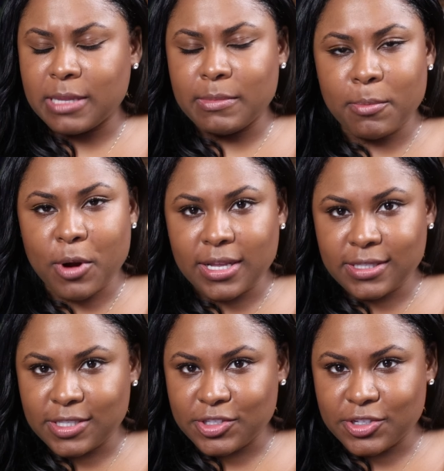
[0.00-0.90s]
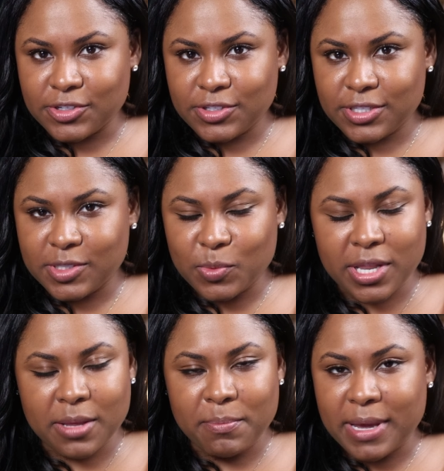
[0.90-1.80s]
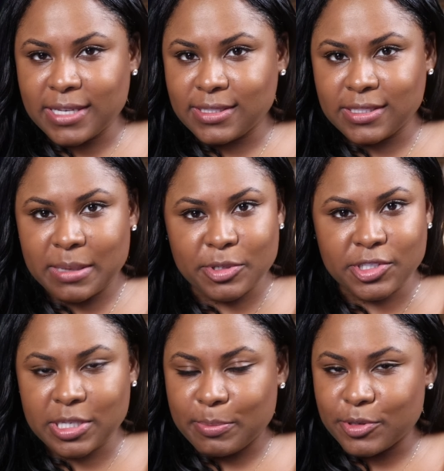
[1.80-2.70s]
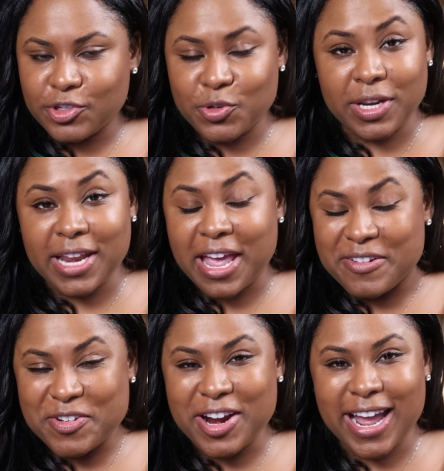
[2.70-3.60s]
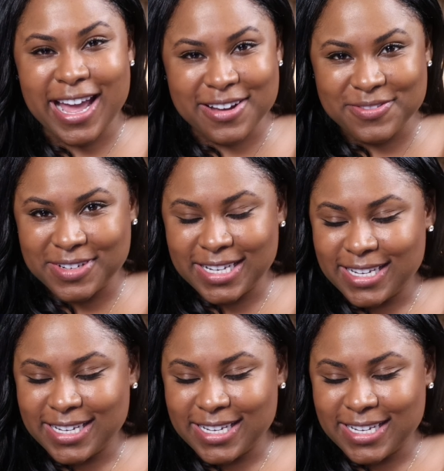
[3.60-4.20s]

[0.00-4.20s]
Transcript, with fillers: by the McBride Sisters is one of the best summer sippers you can ever have.